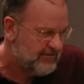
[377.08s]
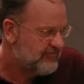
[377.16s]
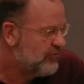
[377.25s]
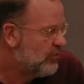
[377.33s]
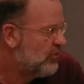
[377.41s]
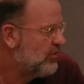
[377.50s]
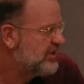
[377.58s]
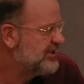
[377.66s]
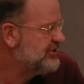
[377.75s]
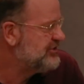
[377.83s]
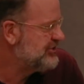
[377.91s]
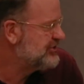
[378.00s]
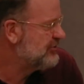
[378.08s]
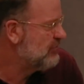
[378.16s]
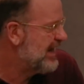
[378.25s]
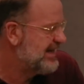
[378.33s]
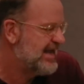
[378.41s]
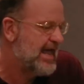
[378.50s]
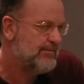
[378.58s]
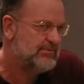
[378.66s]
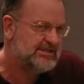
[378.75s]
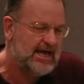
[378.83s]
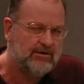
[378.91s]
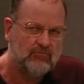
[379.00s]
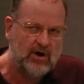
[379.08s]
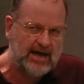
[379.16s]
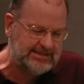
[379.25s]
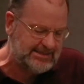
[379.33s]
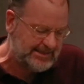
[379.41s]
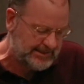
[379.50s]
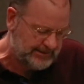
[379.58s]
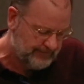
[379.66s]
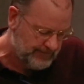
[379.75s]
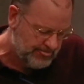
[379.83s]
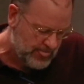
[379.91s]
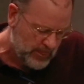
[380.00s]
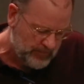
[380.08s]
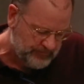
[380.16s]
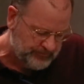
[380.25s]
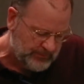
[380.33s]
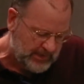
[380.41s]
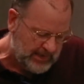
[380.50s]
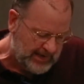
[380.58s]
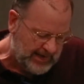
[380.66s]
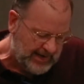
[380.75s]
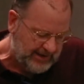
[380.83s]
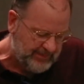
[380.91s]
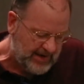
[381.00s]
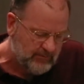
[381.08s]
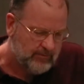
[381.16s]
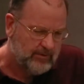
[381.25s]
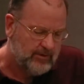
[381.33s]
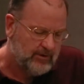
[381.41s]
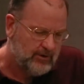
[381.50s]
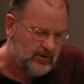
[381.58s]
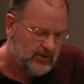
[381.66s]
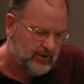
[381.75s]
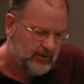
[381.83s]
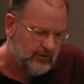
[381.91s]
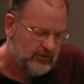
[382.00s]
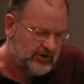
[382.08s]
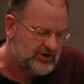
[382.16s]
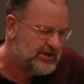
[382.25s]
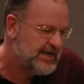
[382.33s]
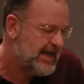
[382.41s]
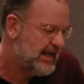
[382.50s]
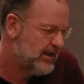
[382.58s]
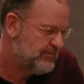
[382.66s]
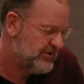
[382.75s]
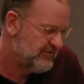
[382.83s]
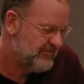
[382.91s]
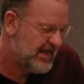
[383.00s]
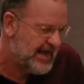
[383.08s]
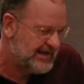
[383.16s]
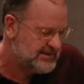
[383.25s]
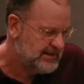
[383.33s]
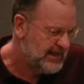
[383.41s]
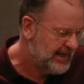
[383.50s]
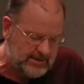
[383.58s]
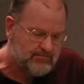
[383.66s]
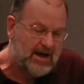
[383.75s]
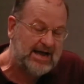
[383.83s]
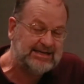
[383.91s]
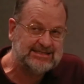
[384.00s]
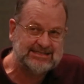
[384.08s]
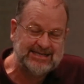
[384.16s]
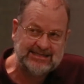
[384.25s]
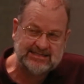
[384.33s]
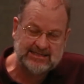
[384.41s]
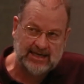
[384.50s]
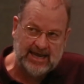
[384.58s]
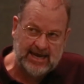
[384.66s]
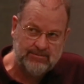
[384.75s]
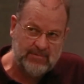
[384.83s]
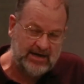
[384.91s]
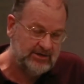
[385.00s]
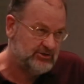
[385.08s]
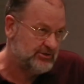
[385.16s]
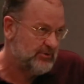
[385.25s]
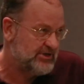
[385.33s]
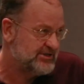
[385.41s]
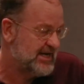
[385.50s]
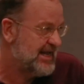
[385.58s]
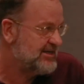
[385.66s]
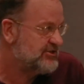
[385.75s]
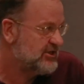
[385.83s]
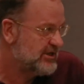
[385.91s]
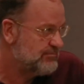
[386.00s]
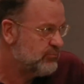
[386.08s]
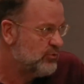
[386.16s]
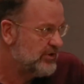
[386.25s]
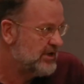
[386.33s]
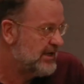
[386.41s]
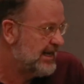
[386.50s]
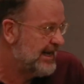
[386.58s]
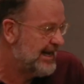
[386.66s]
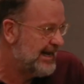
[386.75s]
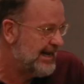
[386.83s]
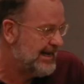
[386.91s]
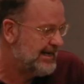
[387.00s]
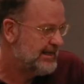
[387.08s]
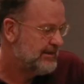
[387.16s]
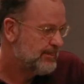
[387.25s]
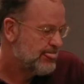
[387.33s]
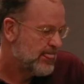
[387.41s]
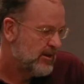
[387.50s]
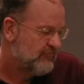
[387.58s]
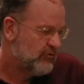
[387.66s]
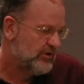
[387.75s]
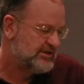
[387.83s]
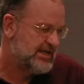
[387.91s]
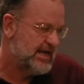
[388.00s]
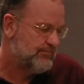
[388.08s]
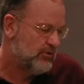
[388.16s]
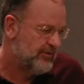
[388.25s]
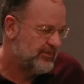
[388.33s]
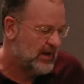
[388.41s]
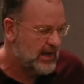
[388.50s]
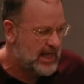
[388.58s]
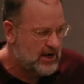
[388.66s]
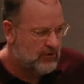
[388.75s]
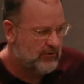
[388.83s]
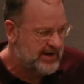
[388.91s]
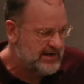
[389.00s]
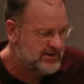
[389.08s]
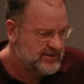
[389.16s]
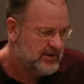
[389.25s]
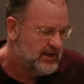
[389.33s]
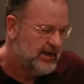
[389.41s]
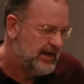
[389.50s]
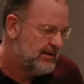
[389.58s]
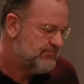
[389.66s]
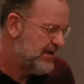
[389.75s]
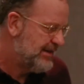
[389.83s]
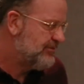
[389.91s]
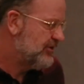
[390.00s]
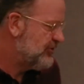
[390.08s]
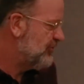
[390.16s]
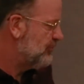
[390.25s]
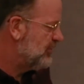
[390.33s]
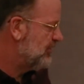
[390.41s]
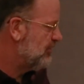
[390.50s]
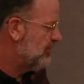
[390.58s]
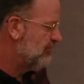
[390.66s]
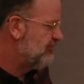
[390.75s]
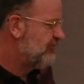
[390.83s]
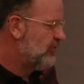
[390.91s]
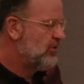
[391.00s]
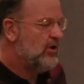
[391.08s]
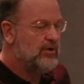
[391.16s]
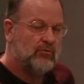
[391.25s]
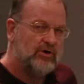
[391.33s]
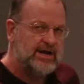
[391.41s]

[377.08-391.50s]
for condition rating, habitat rating. And the key element of that, it made sense to land managers because it actually put, for example, at the lower end, it meant that you were full-on